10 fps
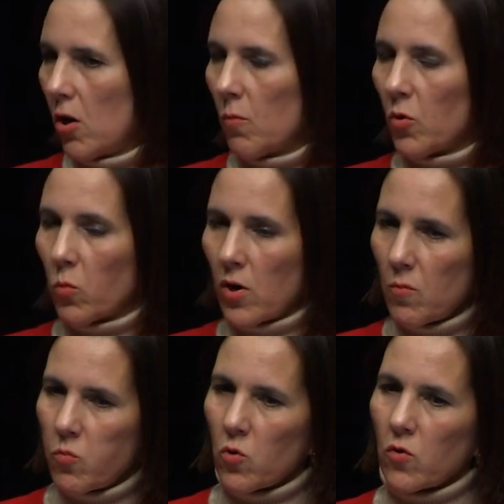But one
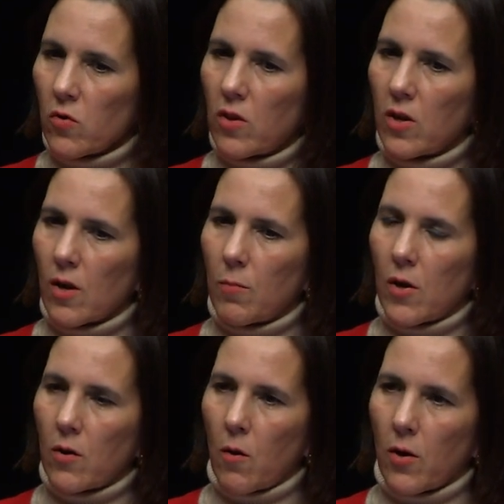important thing
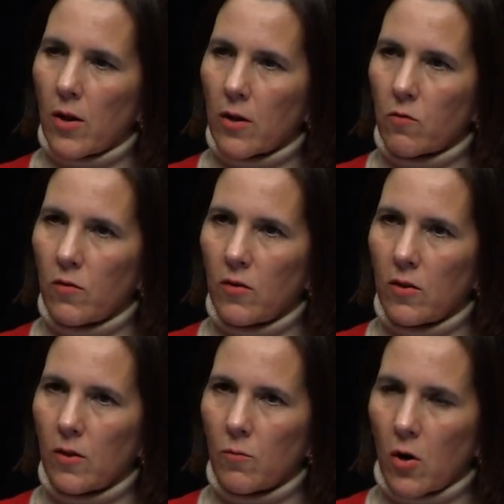about our
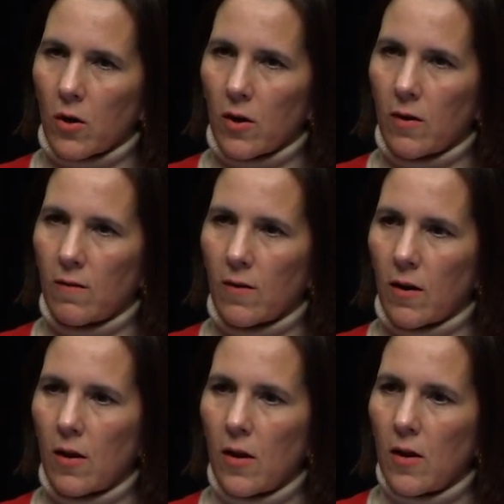electricity market is
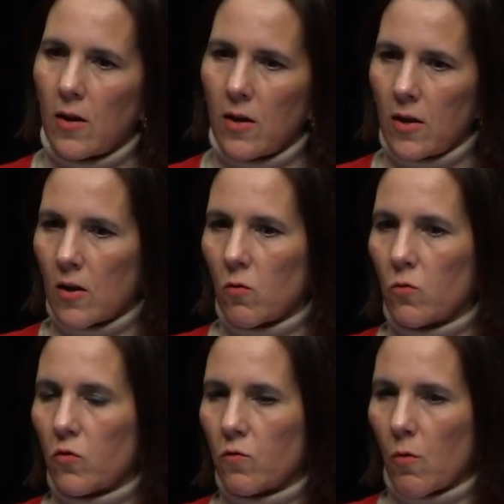that it
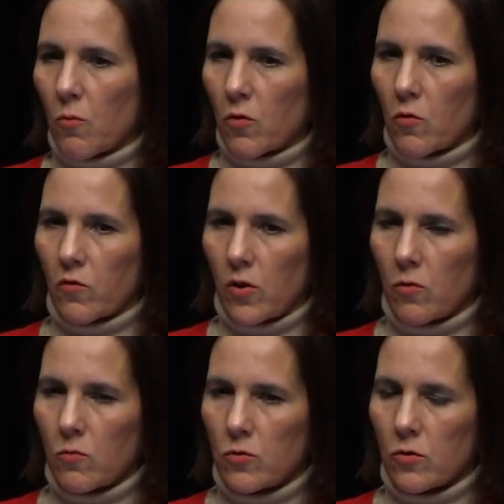includes from the
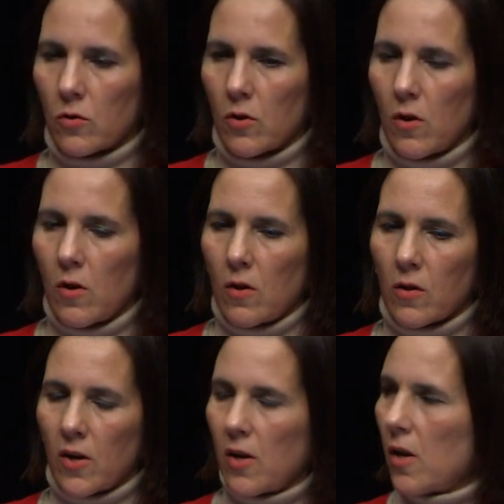Constitution
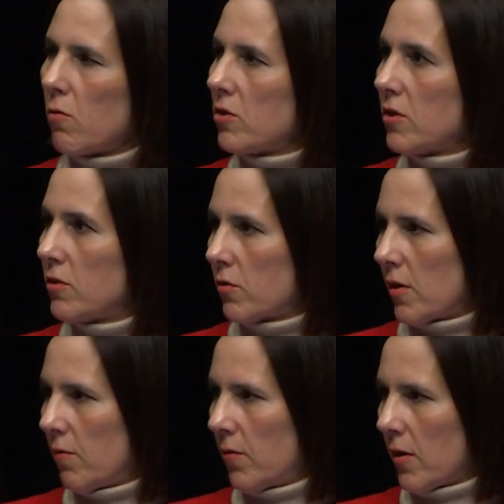clean energy
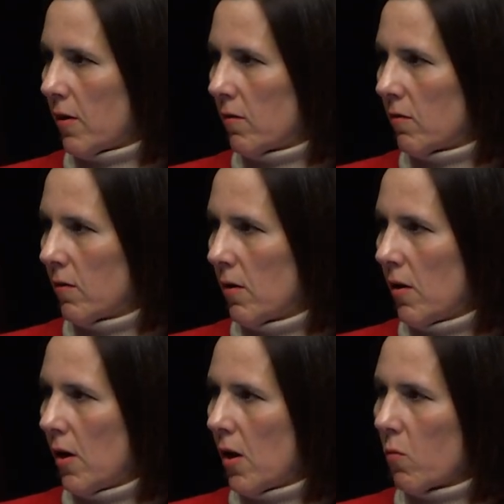certificates.
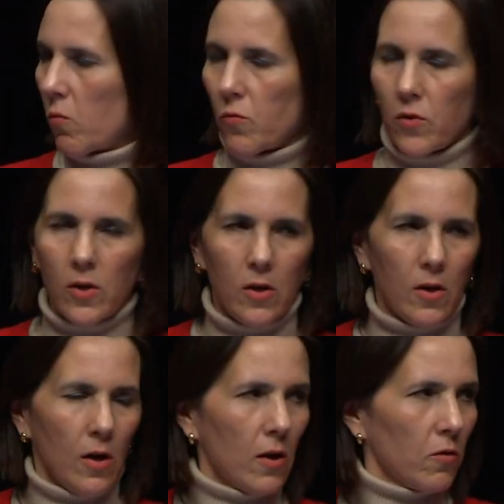And
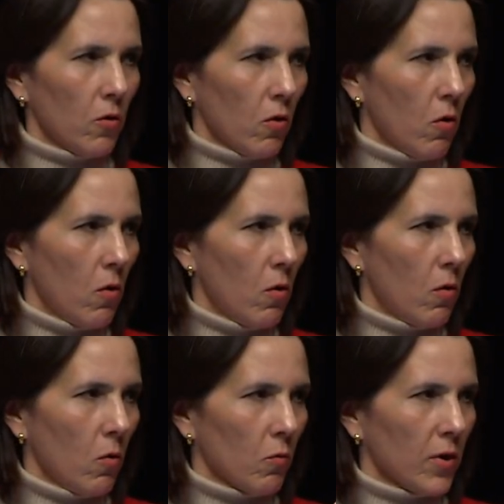the law
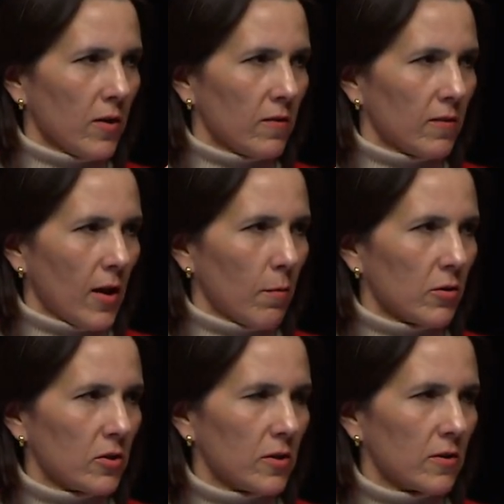already
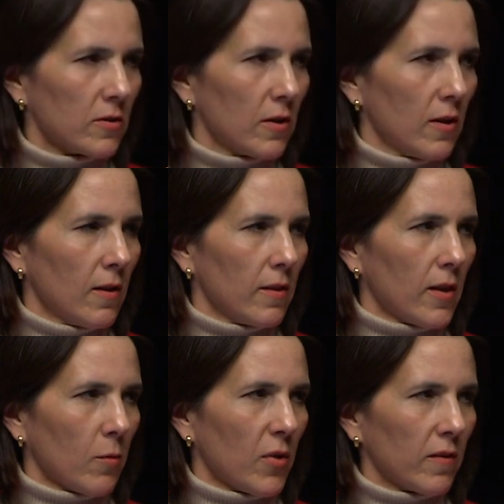establishes
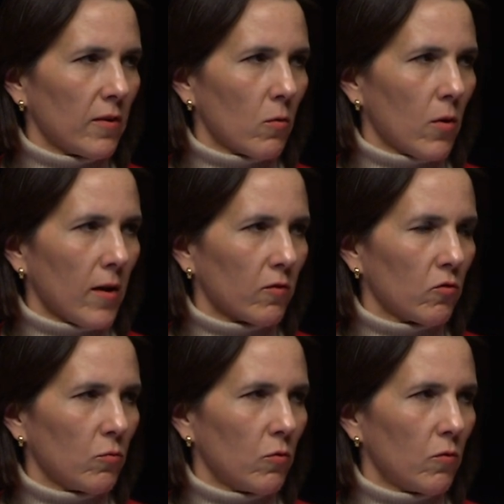that Mexico has
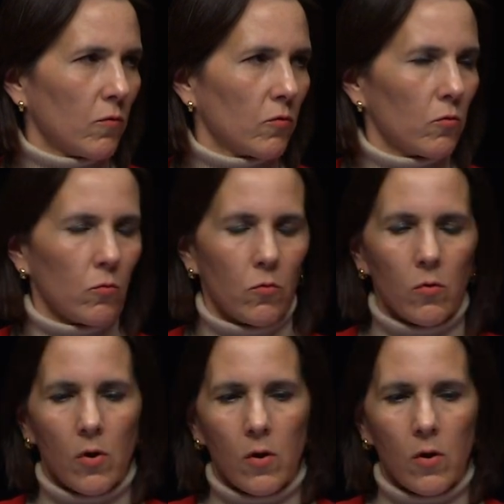to move to